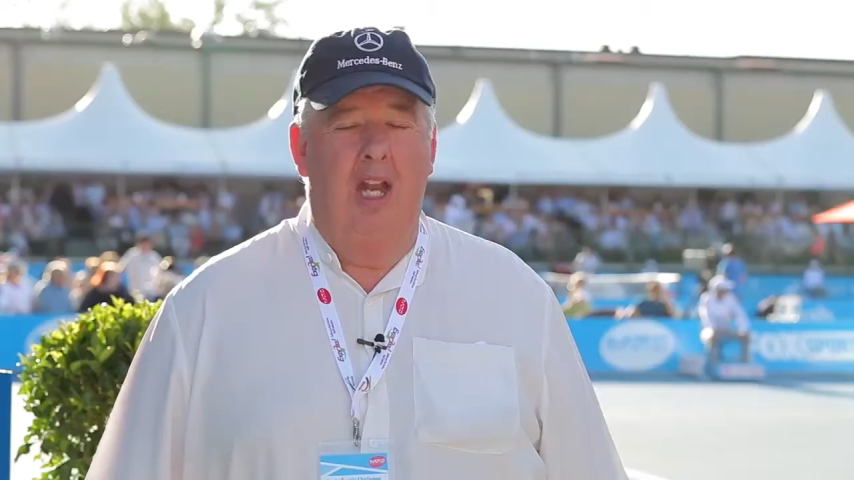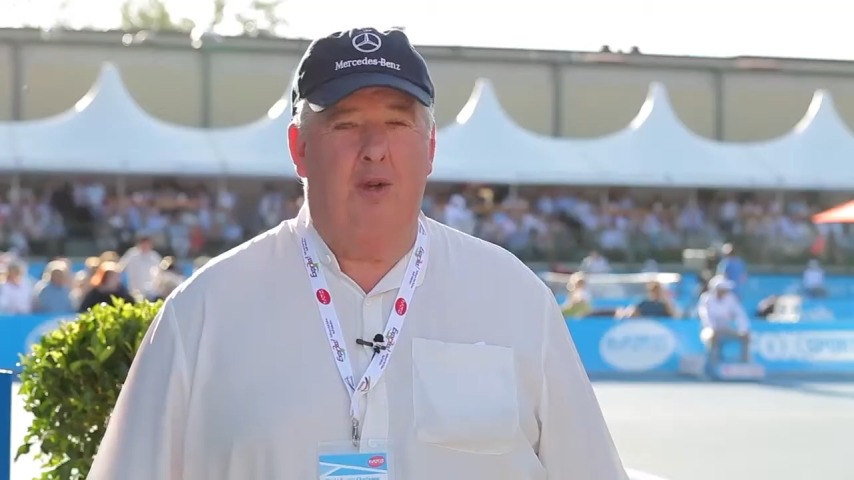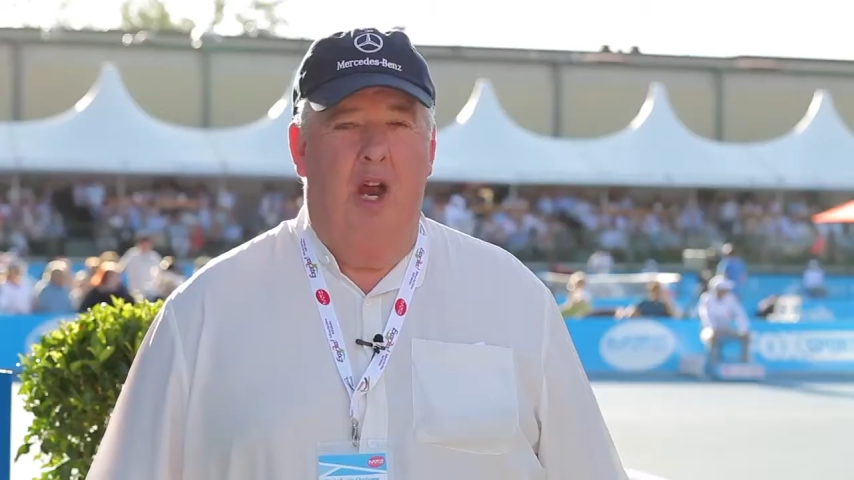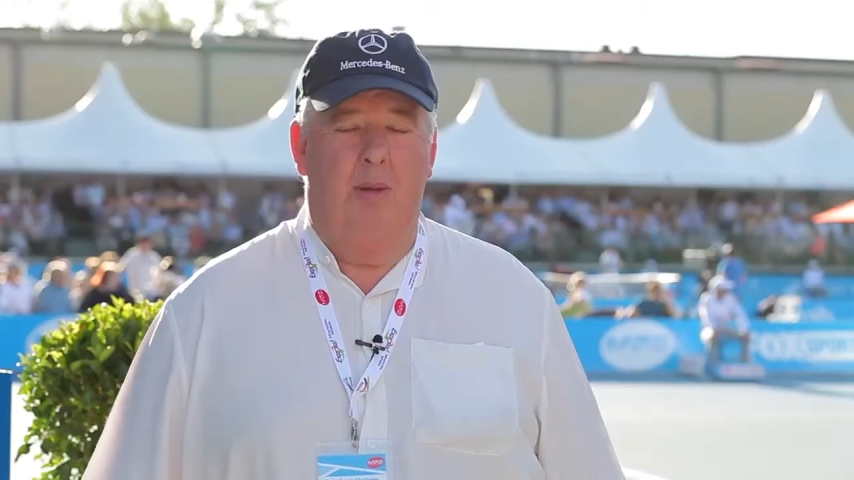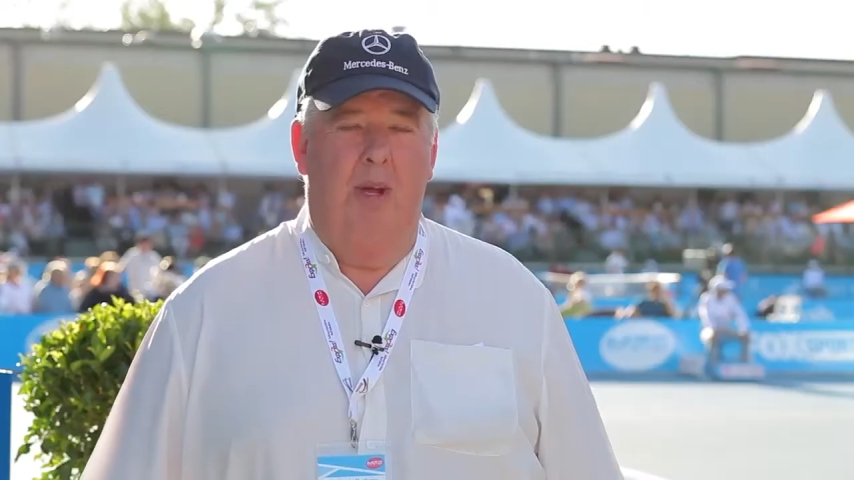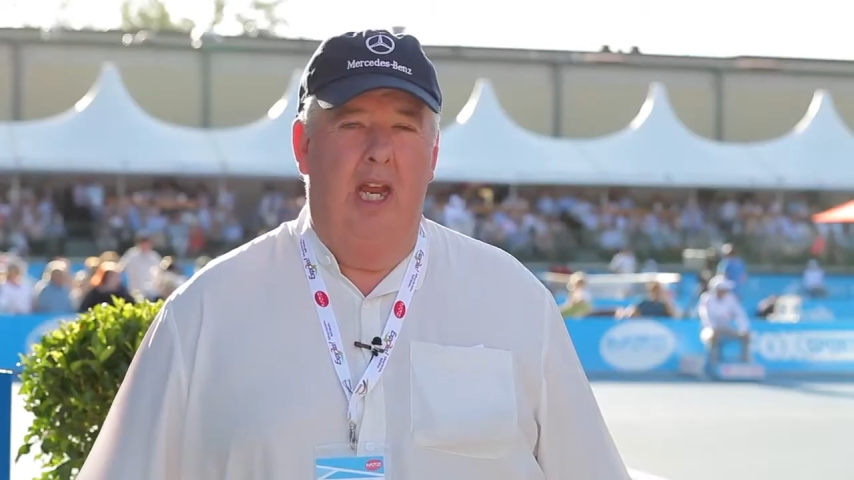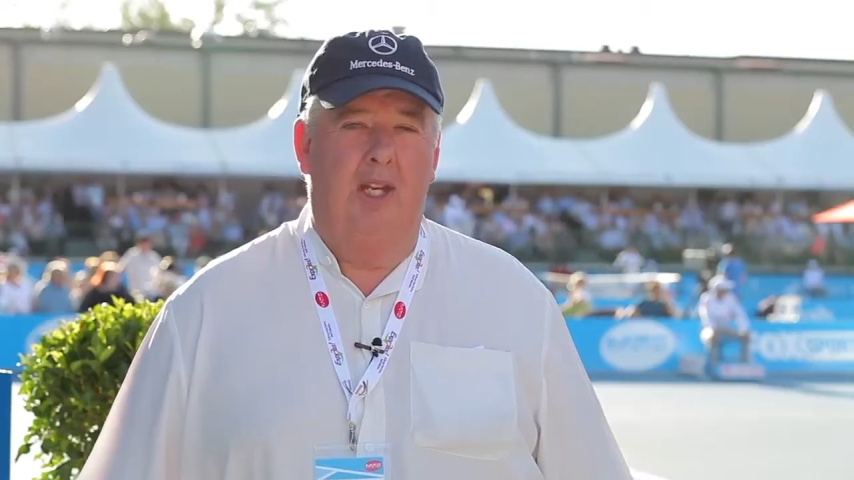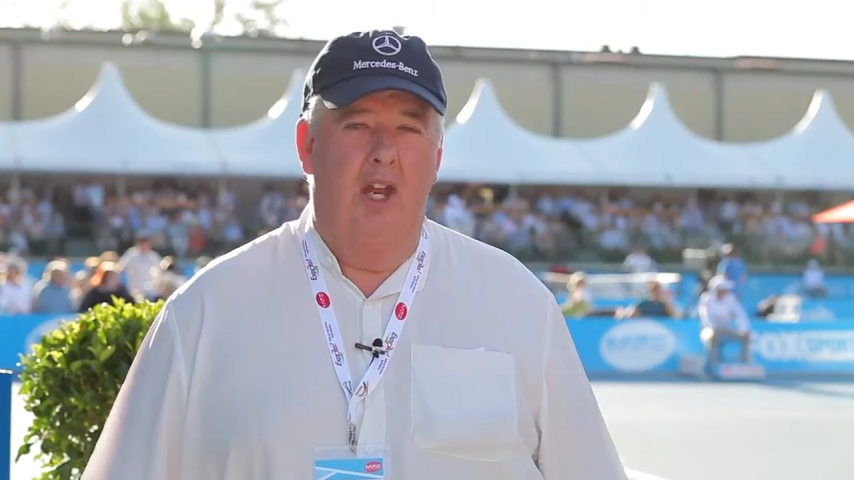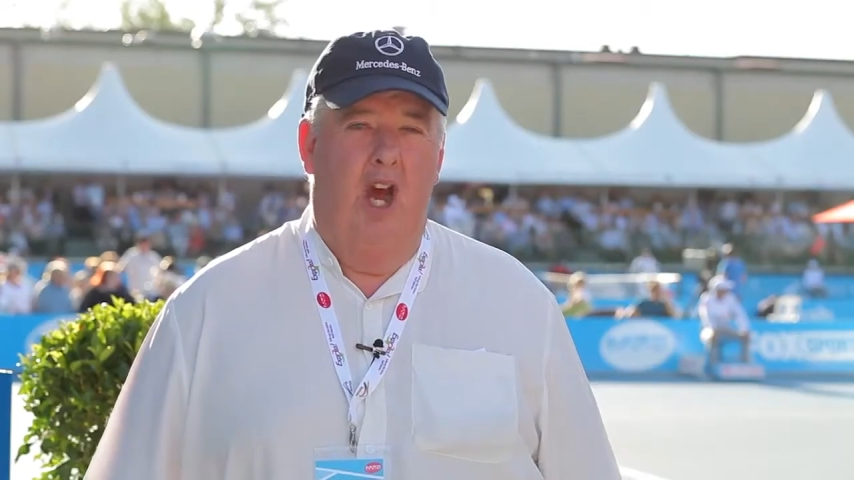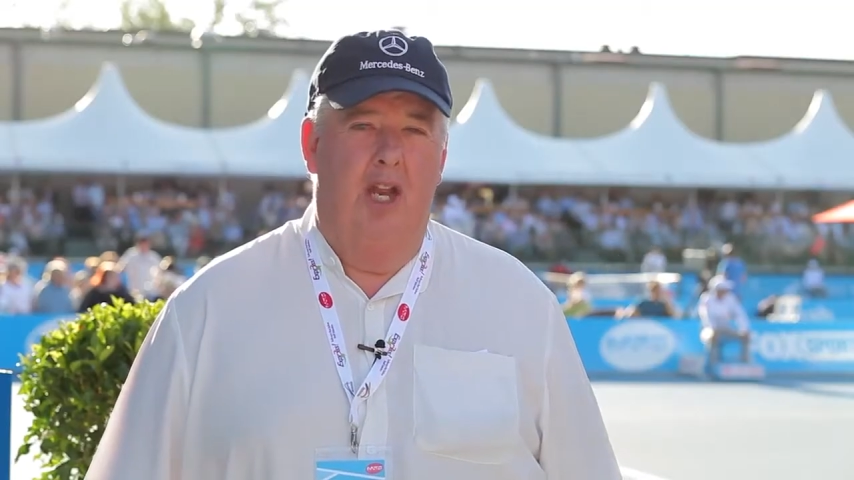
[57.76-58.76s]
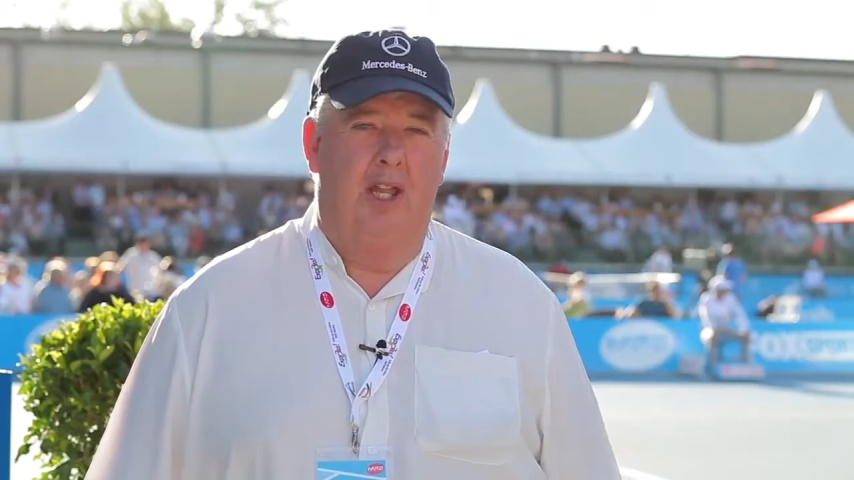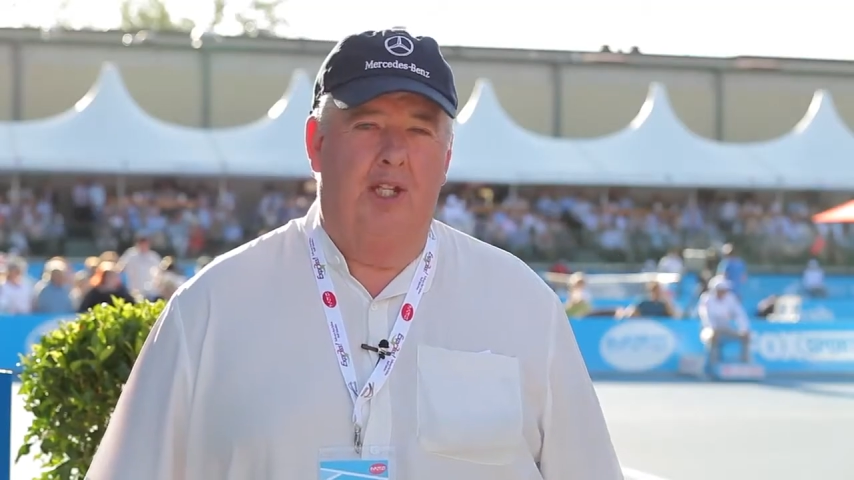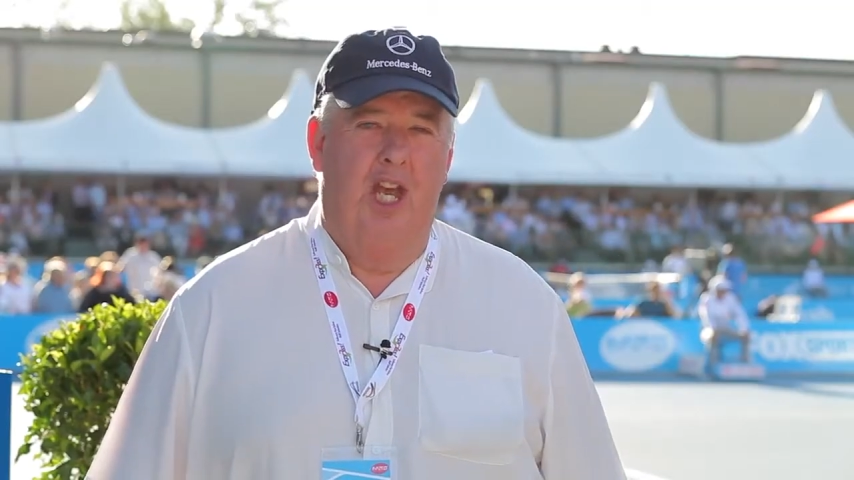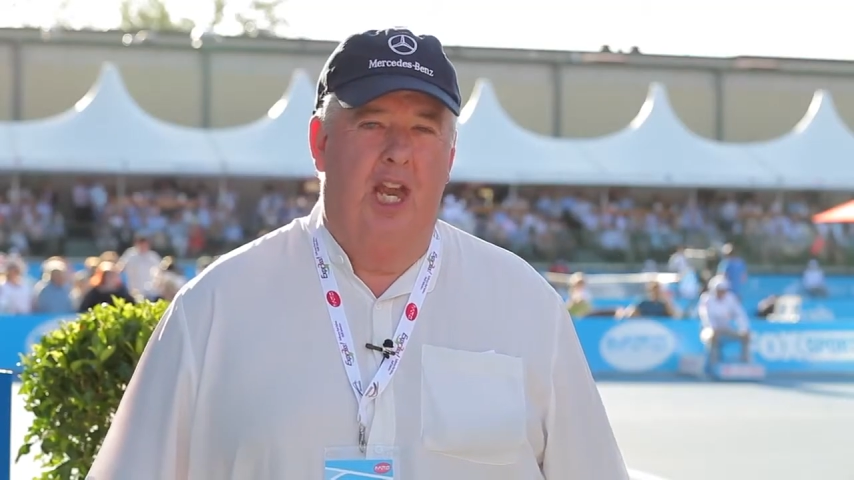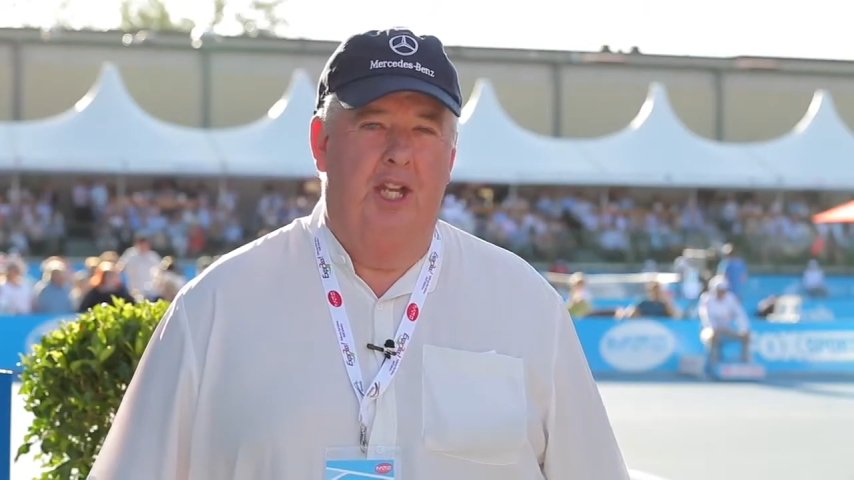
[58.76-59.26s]
it's great to be here tonight at
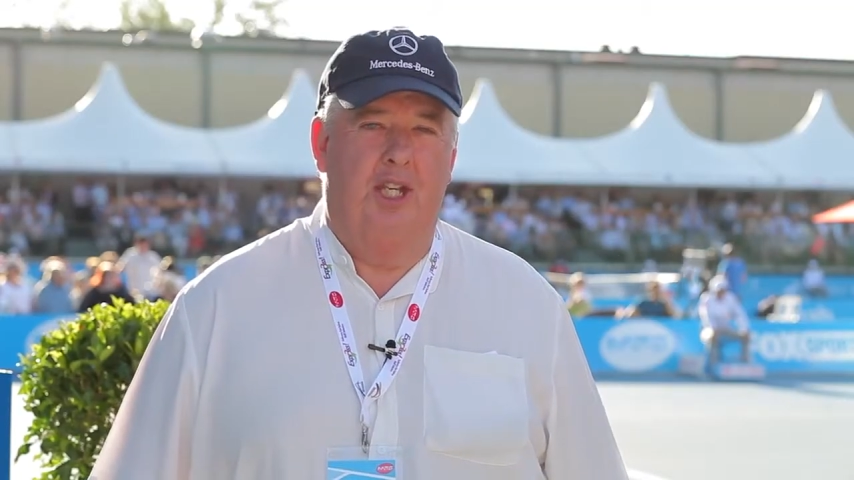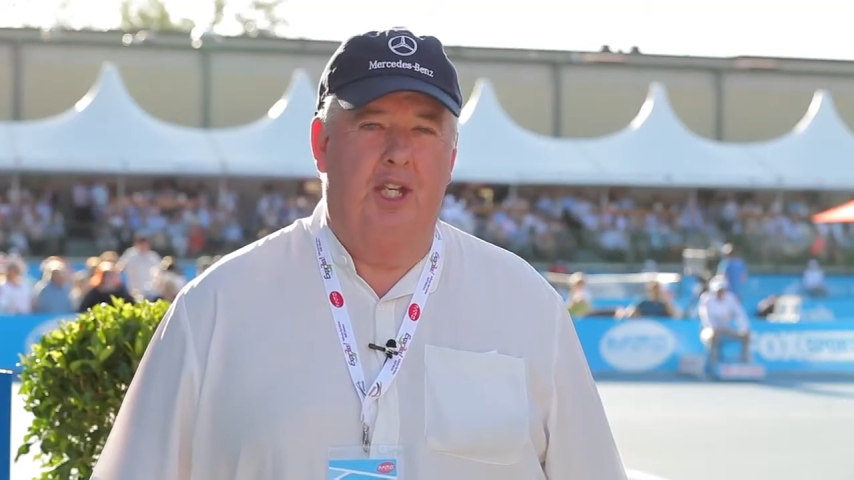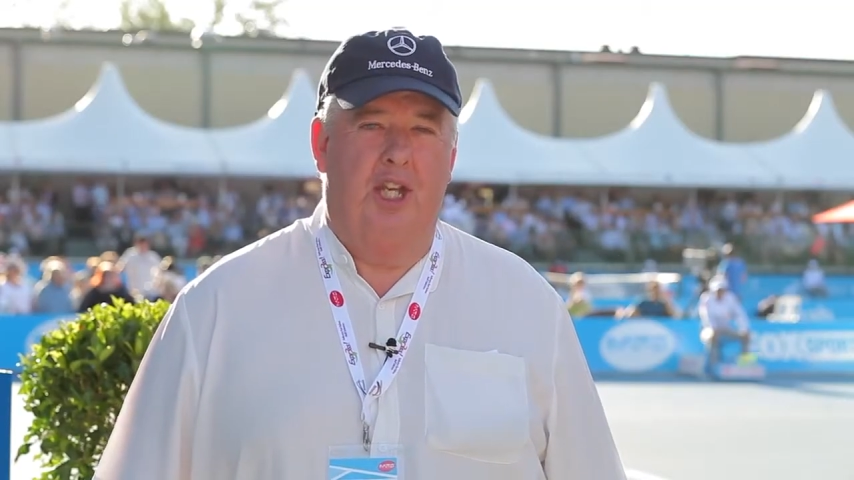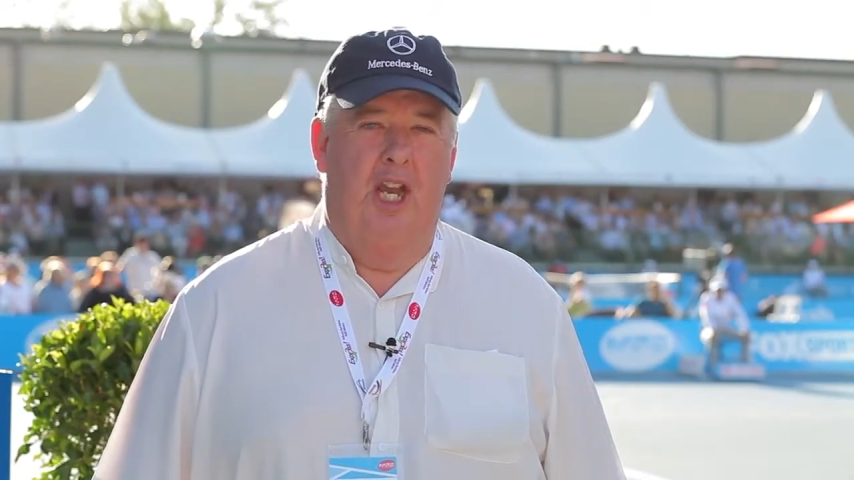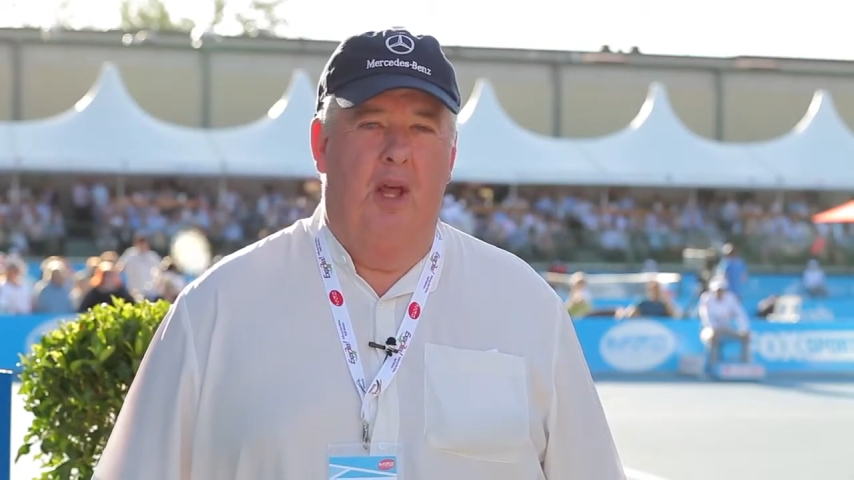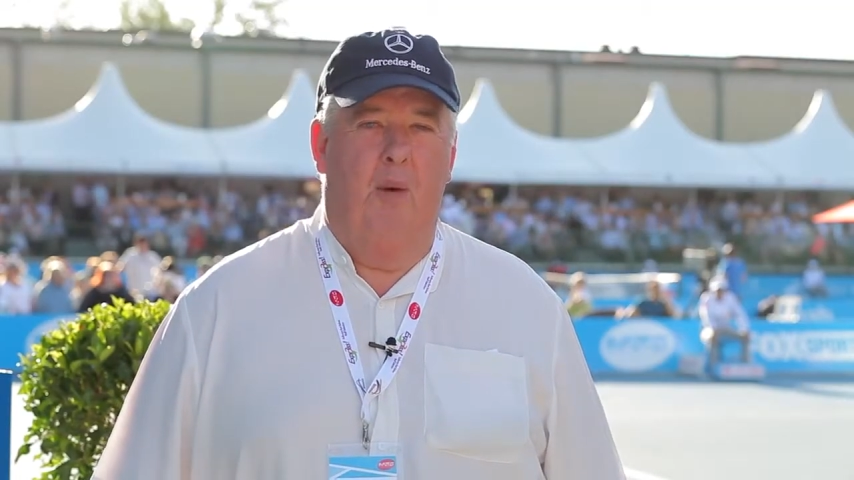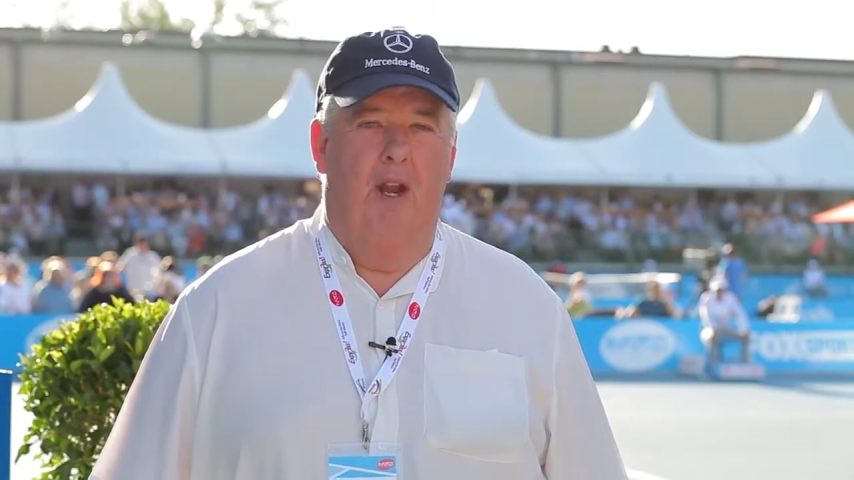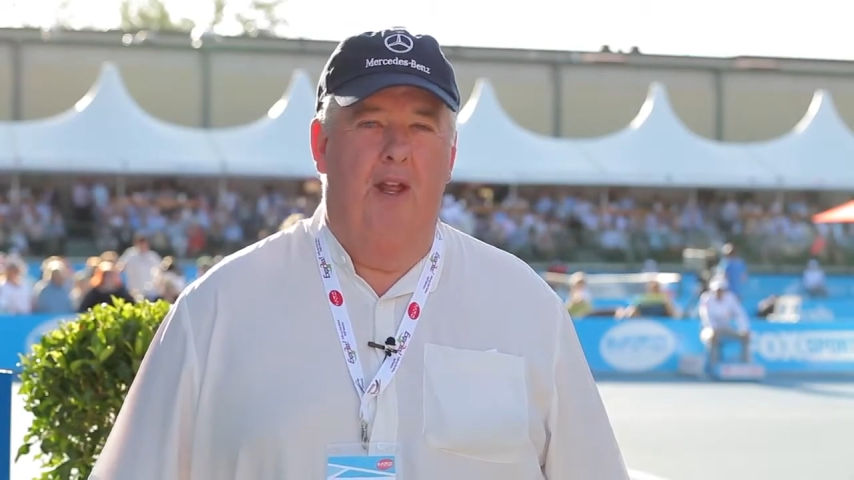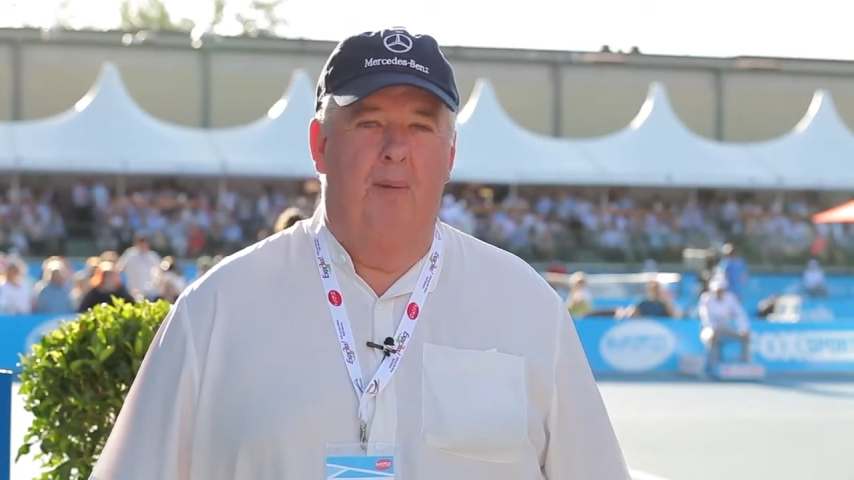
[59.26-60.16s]
the tennis. It's another one of the